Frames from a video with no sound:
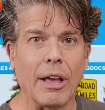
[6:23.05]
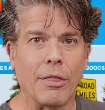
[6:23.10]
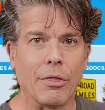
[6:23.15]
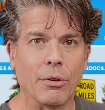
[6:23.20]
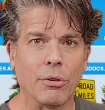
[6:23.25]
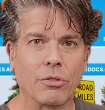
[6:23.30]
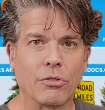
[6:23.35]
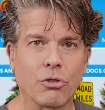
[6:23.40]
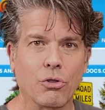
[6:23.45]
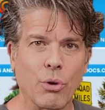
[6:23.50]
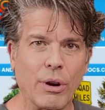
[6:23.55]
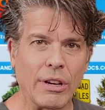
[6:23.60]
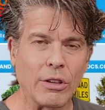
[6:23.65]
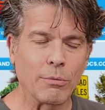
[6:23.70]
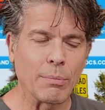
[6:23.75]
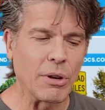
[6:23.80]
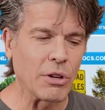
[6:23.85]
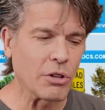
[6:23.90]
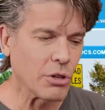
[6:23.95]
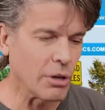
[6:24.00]
There's
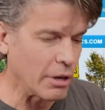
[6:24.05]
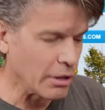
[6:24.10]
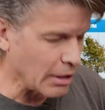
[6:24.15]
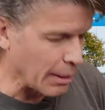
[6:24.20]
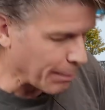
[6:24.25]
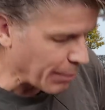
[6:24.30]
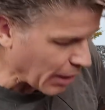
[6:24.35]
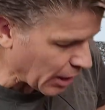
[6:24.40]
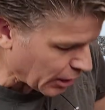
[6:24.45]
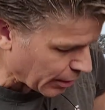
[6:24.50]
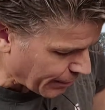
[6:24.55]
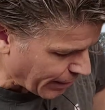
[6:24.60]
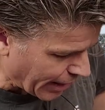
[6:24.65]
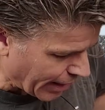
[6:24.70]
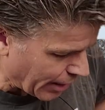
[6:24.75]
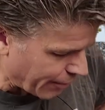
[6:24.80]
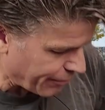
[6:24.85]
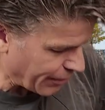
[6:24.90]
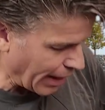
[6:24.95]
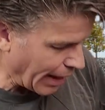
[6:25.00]
transmission in the bottom
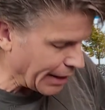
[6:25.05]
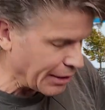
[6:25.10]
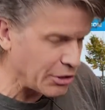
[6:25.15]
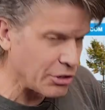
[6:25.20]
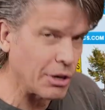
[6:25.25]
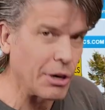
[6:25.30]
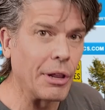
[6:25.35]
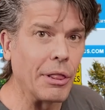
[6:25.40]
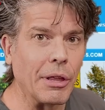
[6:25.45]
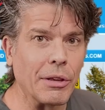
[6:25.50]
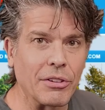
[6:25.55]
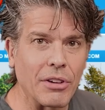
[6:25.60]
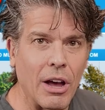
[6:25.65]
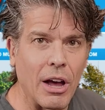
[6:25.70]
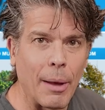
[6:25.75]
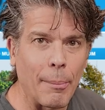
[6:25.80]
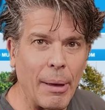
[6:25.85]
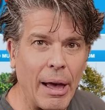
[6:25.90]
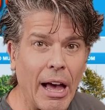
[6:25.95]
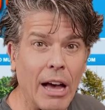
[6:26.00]
half, engine in the
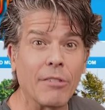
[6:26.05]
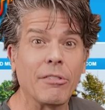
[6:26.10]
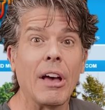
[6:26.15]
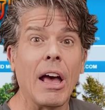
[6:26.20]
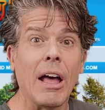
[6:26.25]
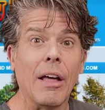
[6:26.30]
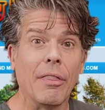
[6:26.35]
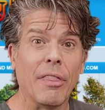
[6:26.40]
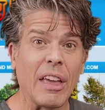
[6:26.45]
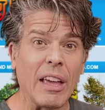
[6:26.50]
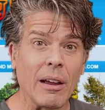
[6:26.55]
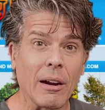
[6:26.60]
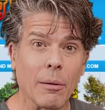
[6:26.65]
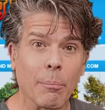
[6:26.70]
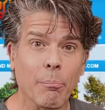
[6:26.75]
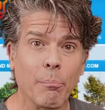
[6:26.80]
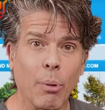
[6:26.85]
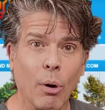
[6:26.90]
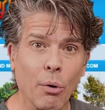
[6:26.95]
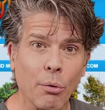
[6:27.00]
top half. They are
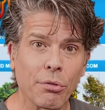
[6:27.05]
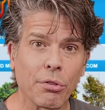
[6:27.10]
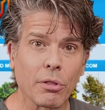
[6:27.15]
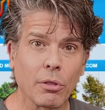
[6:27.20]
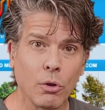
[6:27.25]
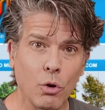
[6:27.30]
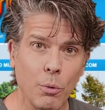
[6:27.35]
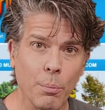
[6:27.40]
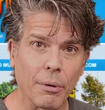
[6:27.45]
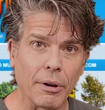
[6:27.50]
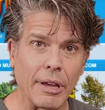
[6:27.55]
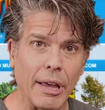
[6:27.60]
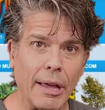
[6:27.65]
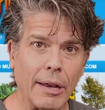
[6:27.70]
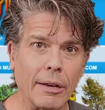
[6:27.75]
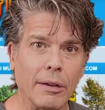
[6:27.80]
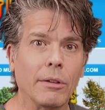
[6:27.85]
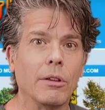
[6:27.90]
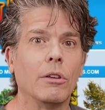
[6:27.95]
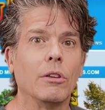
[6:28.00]
both
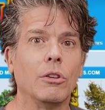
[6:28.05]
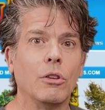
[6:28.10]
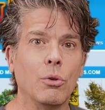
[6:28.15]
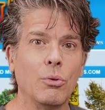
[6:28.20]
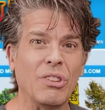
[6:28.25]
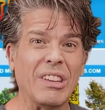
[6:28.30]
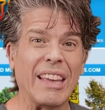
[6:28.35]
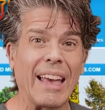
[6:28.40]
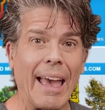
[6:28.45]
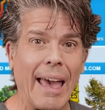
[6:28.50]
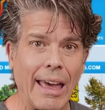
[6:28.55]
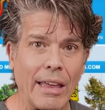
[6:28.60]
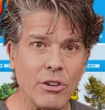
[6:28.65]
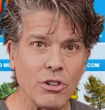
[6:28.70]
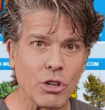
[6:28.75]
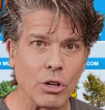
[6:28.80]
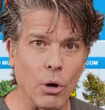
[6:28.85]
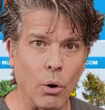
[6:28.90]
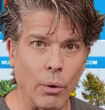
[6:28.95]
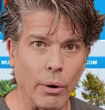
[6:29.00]
lubricated using
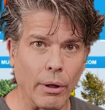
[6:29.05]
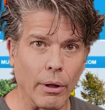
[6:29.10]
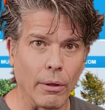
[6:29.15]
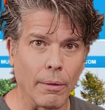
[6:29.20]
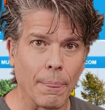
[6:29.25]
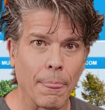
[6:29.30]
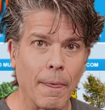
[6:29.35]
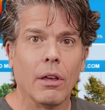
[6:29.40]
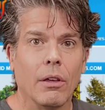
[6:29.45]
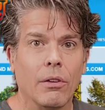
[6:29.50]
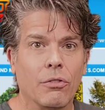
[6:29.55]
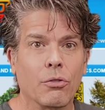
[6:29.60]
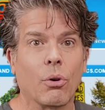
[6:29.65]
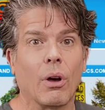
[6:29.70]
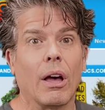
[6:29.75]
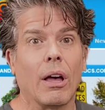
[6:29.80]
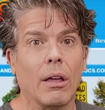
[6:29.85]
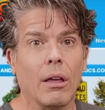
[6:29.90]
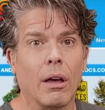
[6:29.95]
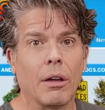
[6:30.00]
engine oil. So
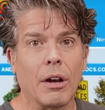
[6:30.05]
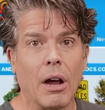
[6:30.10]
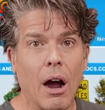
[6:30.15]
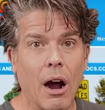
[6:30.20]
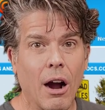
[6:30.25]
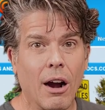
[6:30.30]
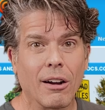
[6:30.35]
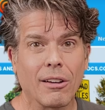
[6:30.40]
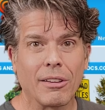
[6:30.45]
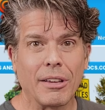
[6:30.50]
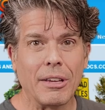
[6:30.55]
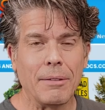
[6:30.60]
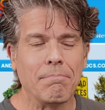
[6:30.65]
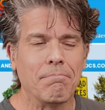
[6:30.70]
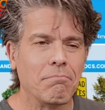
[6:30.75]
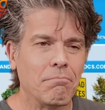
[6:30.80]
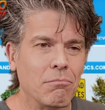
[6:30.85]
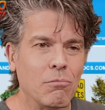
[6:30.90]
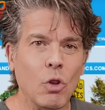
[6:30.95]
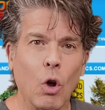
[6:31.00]
on a Harley,
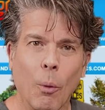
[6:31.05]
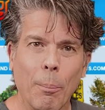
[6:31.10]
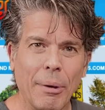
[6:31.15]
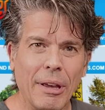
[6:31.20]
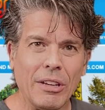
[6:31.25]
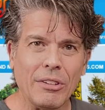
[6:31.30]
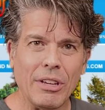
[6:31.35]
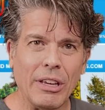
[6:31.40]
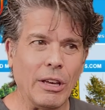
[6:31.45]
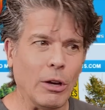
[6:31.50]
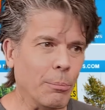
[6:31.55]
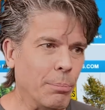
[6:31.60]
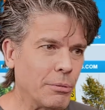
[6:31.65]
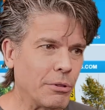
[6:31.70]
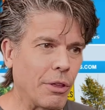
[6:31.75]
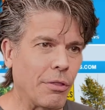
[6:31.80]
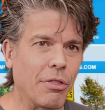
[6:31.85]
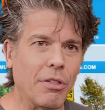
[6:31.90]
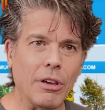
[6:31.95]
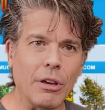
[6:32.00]
no big deal. Put
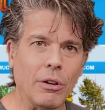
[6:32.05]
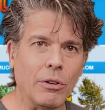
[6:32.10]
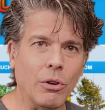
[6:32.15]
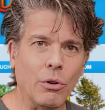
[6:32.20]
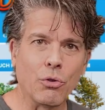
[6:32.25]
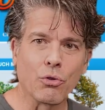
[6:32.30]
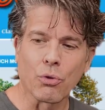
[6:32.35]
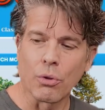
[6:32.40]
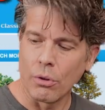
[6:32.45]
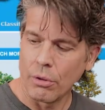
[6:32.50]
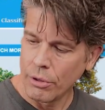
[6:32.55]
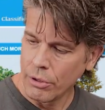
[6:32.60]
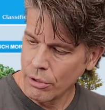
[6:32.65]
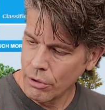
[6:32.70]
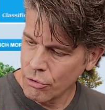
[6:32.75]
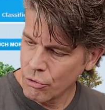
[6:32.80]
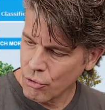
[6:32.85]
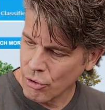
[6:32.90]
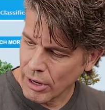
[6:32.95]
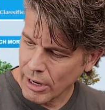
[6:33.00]
the thing in neutral,
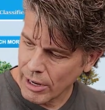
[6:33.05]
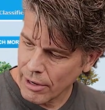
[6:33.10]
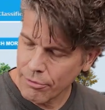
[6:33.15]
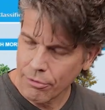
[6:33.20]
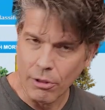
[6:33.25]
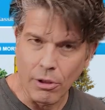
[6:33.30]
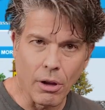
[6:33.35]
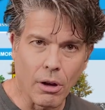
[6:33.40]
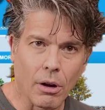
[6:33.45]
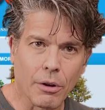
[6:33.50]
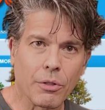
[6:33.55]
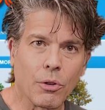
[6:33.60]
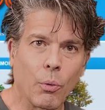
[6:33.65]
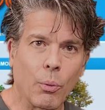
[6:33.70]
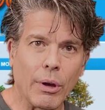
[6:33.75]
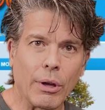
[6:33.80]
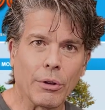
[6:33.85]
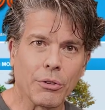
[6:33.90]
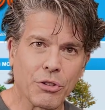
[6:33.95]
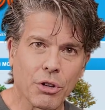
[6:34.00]
you drive along, the
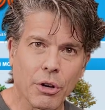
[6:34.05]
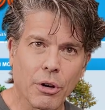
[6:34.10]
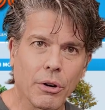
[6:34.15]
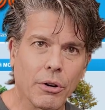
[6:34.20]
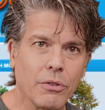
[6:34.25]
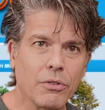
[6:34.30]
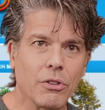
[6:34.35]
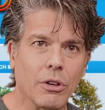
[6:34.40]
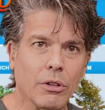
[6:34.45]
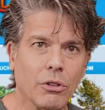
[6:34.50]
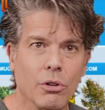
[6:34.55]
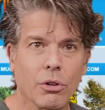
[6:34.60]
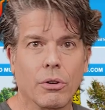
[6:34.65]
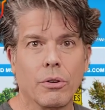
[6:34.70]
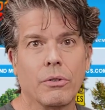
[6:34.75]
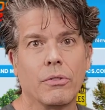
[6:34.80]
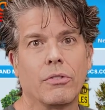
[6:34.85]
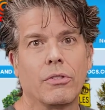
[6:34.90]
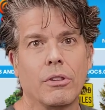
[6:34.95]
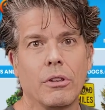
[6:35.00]
wheel turns, it
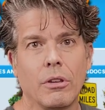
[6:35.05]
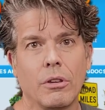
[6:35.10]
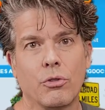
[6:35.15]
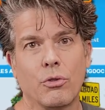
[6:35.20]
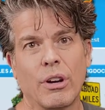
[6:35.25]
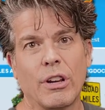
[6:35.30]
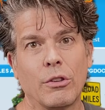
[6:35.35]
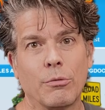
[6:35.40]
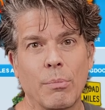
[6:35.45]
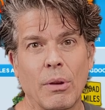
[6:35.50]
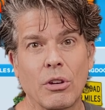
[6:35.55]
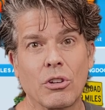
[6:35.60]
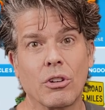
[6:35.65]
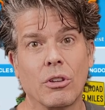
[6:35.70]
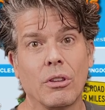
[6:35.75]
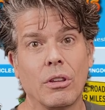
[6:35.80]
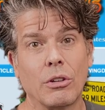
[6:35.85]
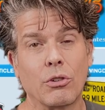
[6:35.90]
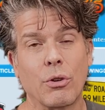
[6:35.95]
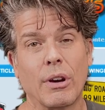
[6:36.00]
turns the
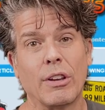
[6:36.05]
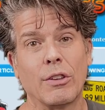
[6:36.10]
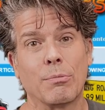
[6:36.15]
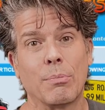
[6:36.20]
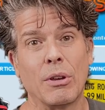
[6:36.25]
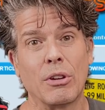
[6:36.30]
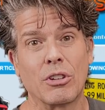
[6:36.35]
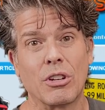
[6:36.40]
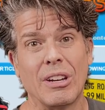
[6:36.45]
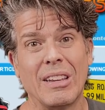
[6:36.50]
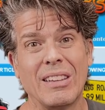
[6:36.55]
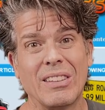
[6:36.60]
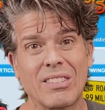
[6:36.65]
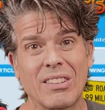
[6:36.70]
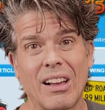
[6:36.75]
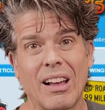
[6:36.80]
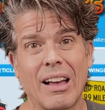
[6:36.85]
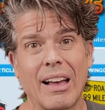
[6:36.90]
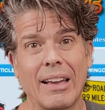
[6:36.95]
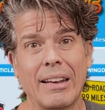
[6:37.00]
transmission. The transmission
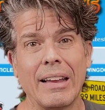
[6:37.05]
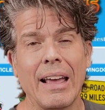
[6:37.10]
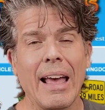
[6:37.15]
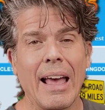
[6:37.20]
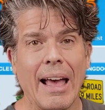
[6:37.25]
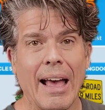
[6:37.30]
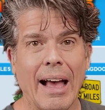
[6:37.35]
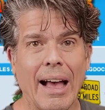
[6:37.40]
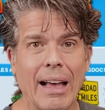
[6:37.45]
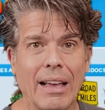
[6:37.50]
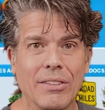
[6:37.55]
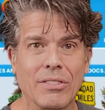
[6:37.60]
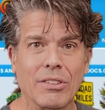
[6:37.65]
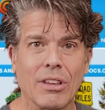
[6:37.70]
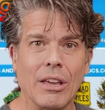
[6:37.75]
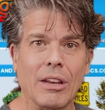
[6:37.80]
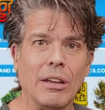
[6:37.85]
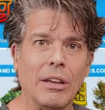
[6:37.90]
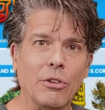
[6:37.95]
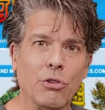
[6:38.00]
inside has
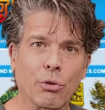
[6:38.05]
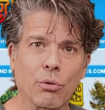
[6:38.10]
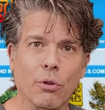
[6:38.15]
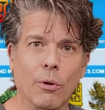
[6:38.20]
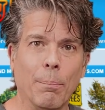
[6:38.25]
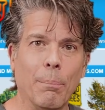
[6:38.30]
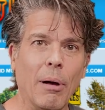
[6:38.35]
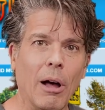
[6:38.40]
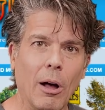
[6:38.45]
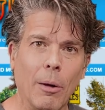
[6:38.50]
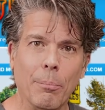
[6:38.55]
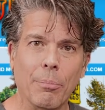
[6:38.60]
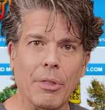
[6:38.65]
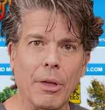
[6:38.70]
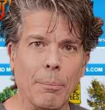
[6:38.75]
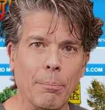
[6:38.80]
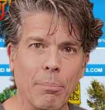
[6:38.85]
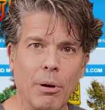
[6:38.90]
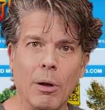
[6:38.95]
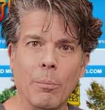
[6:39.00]
an integral pump
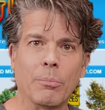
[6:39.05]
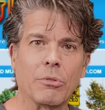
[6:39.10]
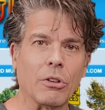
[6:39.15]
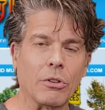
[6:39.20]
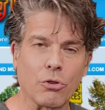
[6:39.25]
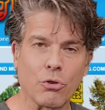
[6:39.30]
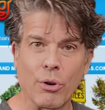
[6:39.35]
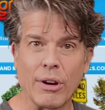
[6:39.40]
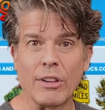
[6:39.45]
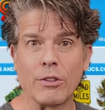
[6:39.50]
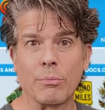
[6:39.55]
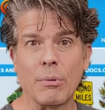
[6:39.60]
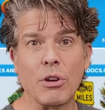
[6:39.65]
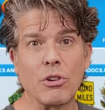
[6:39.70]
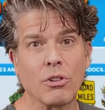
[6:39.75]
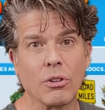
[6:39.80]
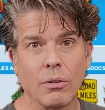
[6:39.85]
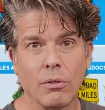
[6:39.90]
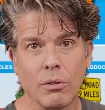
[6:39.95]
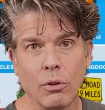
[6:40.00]
that pumps the
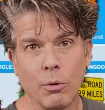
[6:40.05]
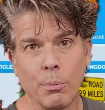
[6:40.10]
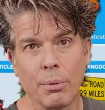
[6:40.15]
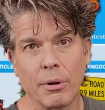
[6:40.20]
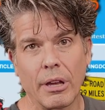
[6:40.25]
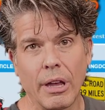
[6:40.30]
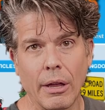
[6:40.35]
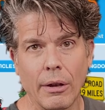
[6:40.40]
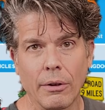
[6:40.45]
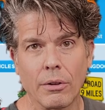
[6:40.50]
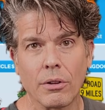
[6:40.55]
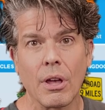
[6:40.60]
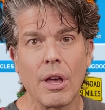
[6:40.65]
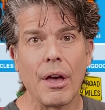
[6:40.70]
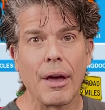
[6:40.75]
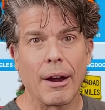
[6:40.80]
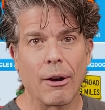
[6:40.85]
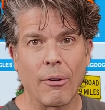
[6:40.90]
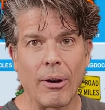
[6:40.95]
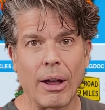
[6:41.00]
transmission lubricant
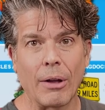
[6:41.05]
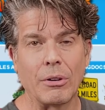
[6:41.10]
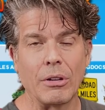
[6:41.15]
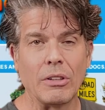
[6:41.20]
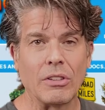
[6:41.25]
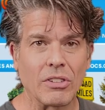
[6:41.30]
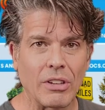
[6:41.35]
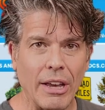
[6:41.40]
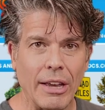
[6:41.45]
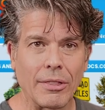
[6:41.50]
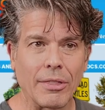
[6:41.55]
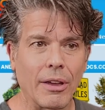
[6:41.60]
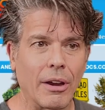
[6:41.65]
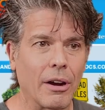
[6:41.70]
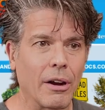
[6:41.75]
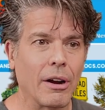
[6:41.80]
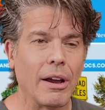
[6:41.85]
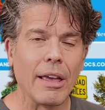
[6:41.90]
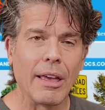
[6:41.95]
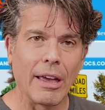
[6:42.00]
around inside
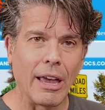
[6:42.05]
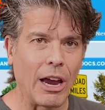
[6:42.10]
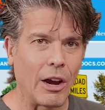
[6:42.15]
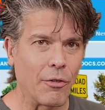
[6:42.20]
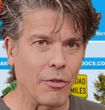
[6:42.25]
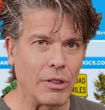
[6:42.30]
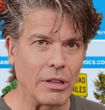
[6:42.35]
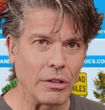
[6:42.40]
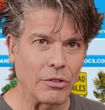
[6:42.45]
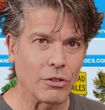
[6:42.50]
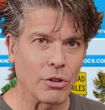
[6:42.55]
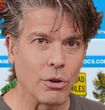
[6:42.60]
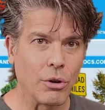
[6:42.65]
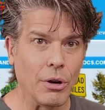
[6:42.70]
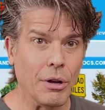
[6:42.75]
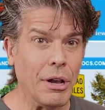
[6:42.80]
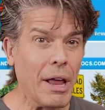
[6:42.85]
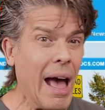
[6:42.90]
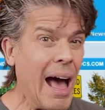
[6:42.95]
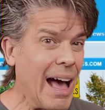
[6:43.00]
there. Everything's
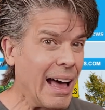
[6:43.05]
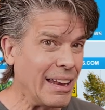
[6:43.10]
good.